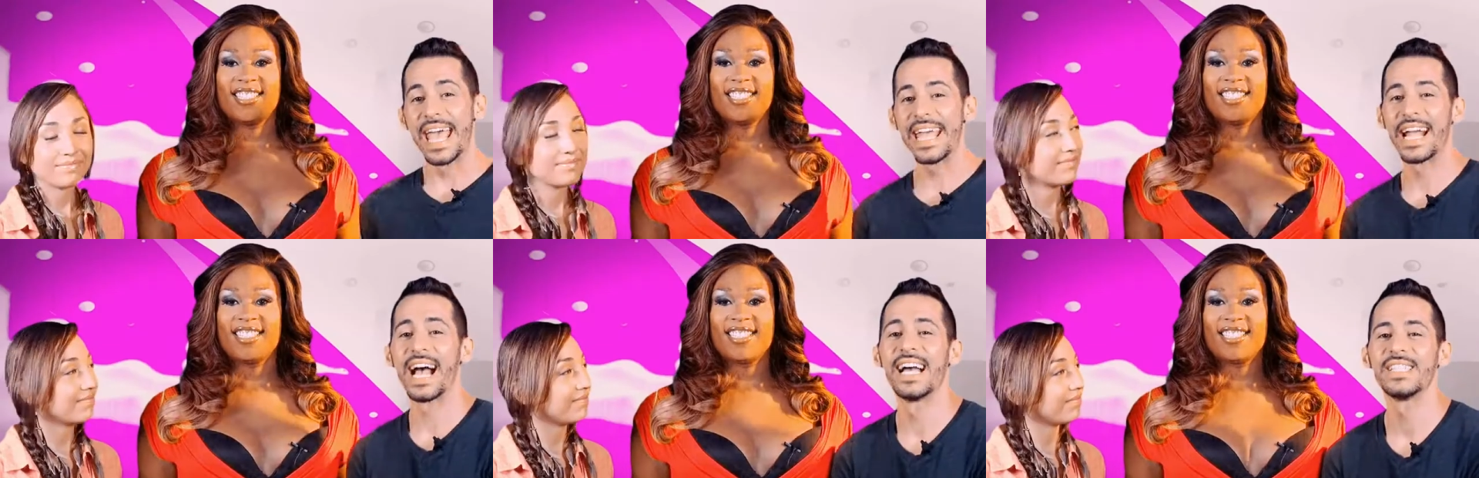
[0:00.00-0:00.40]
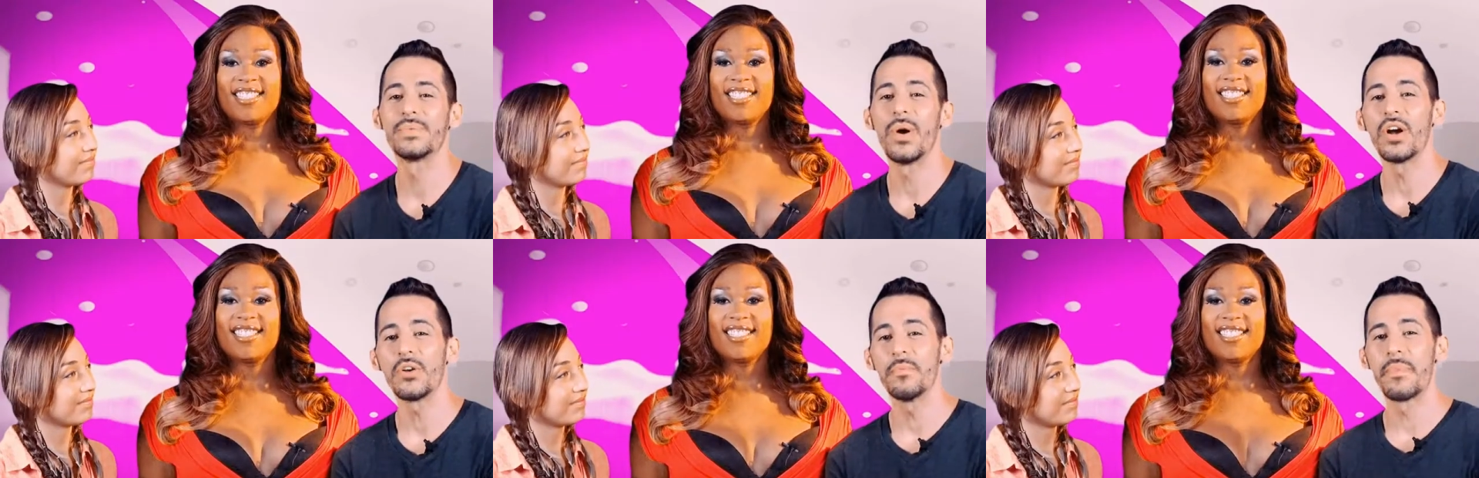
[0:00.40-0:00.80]
Speaker 1: Hey guys,
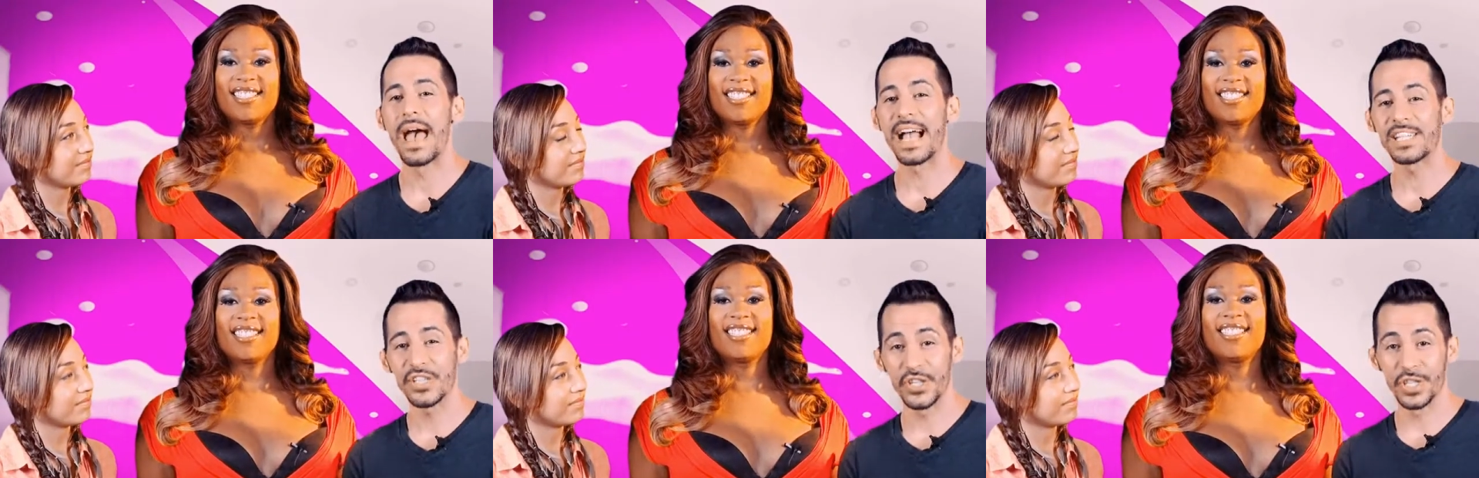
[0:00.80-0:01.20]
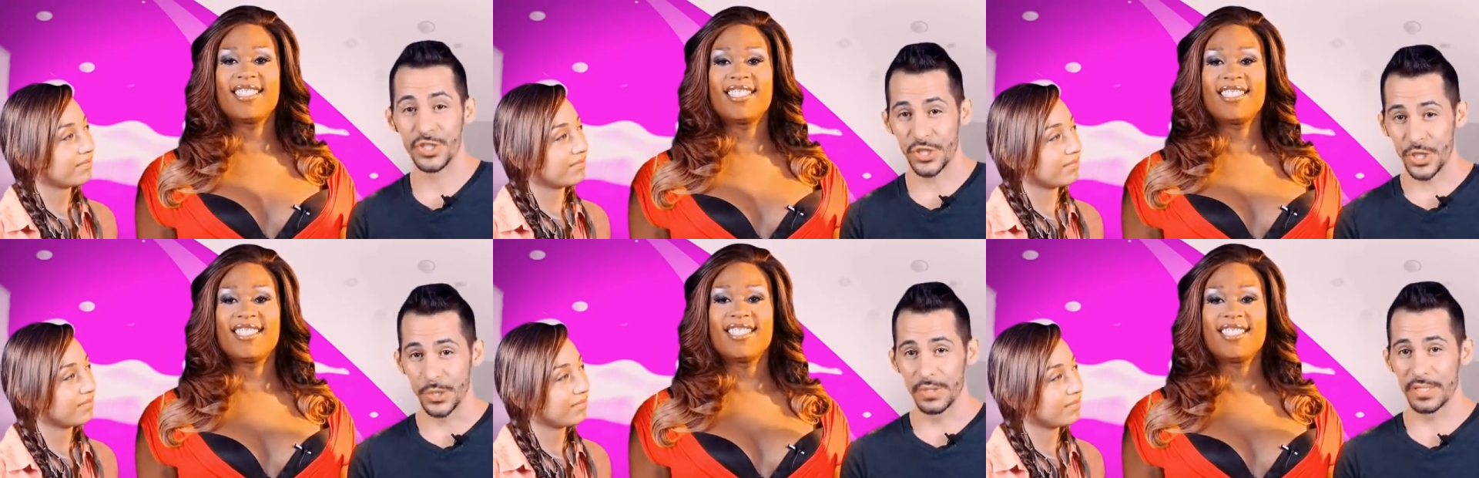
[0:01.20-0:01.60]
welcome back to The
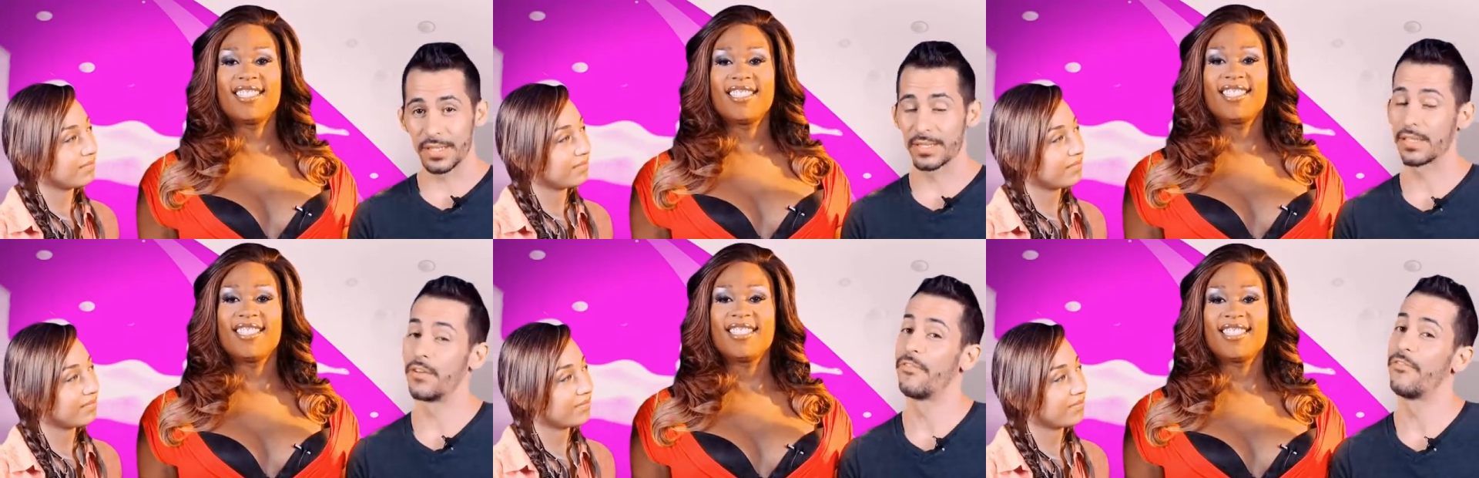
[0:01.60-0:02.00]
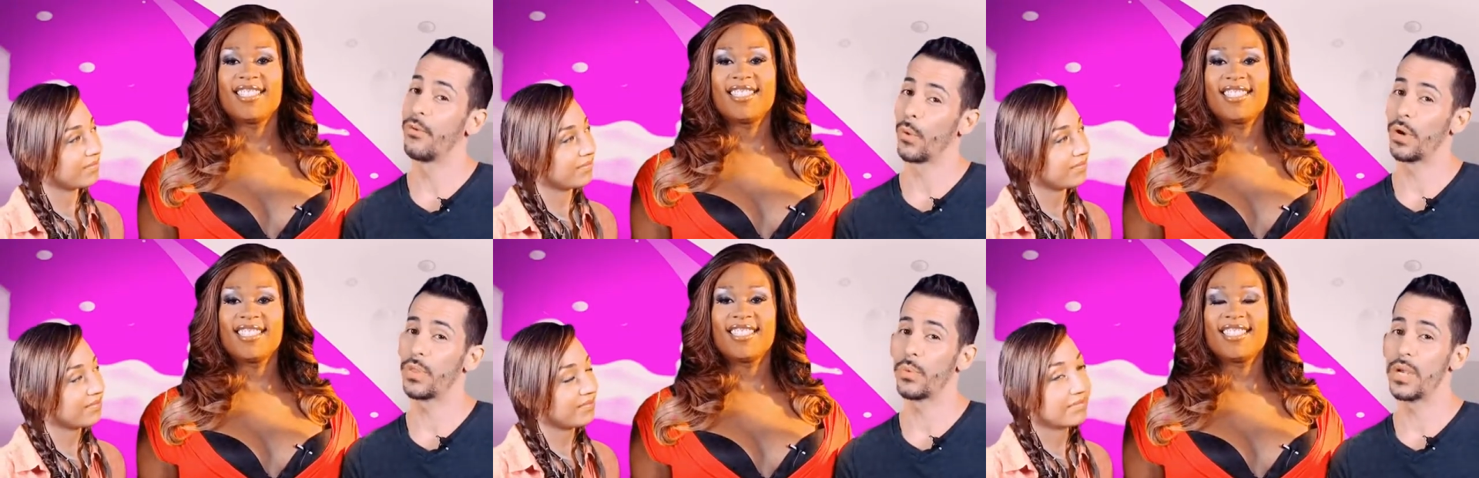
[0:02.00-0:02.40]
Juice. It's the
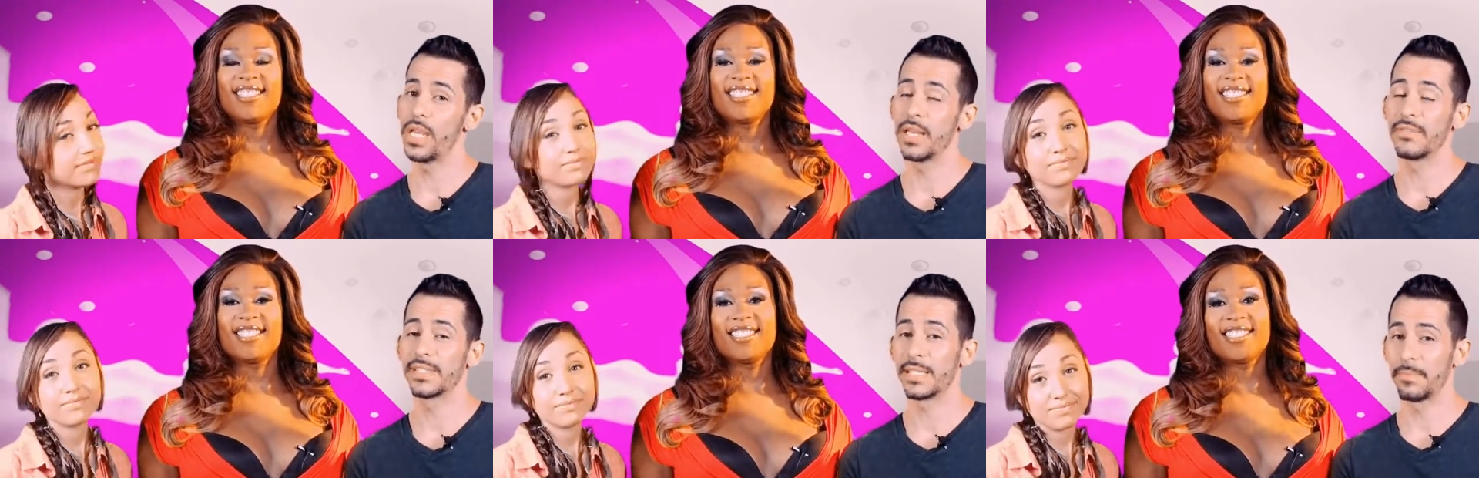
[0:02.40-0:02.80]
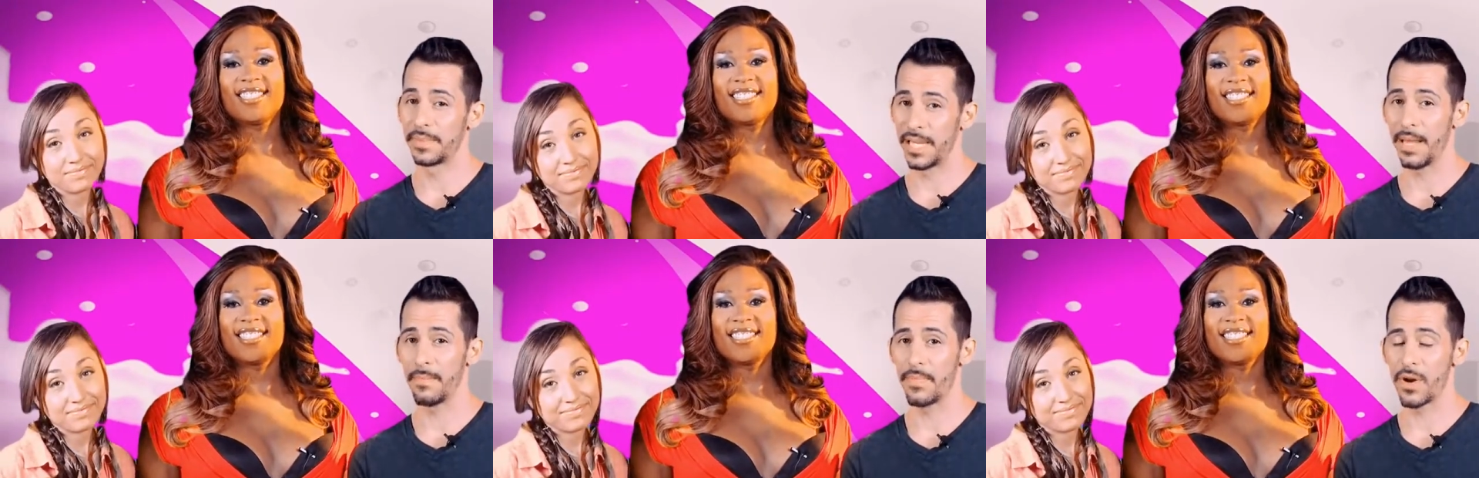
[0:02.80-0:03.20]
fourth week of
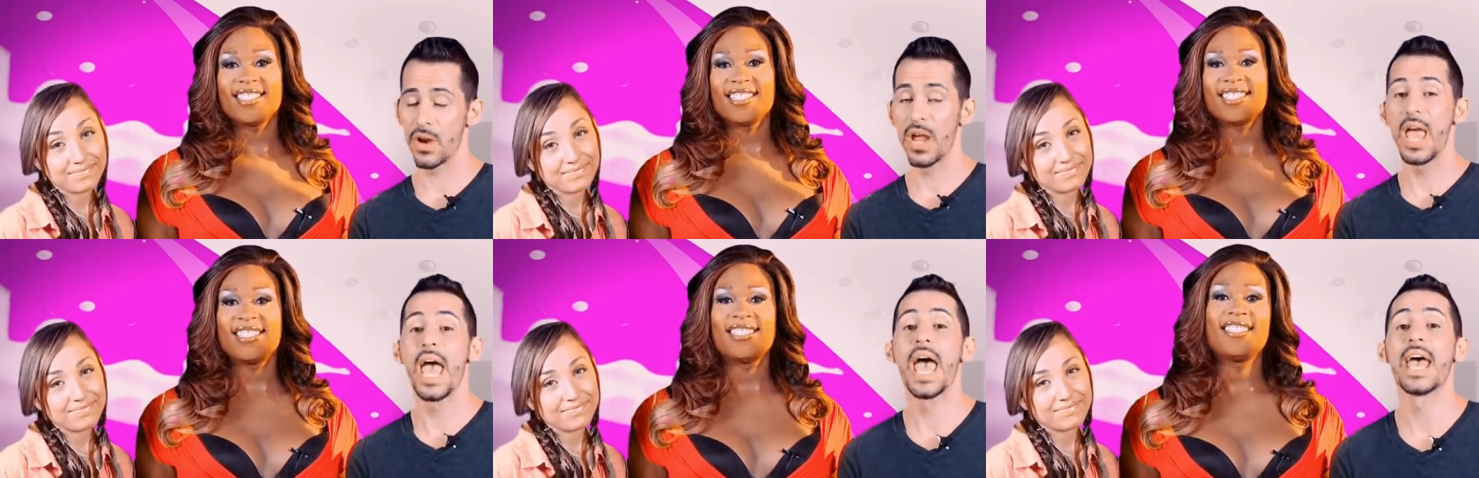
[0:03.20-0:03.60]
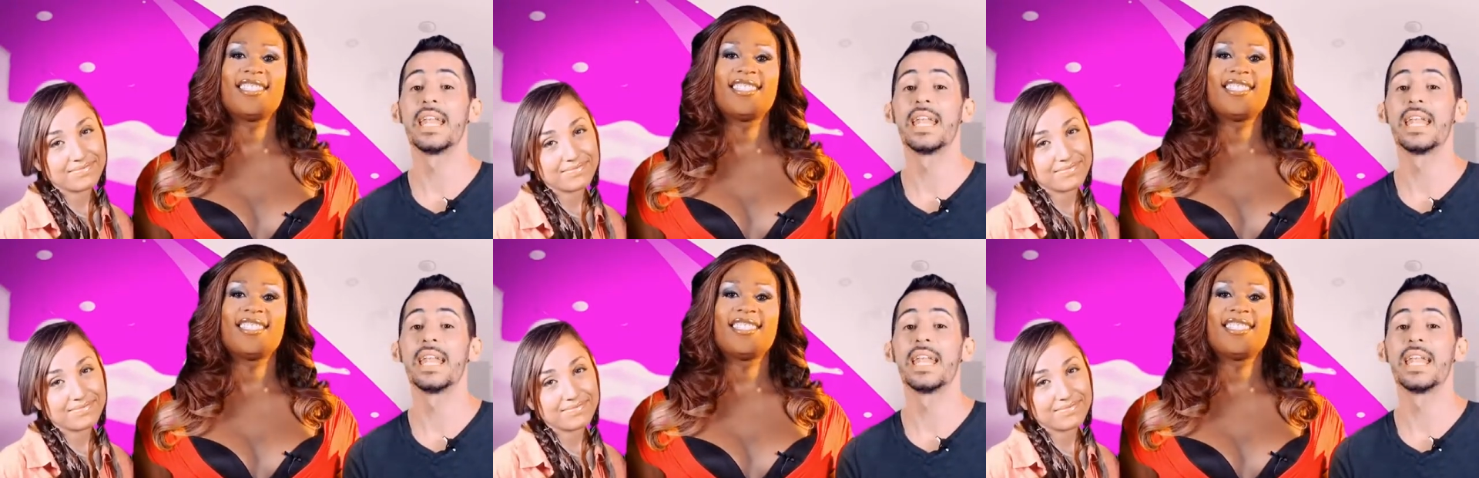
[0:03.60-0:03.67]
September,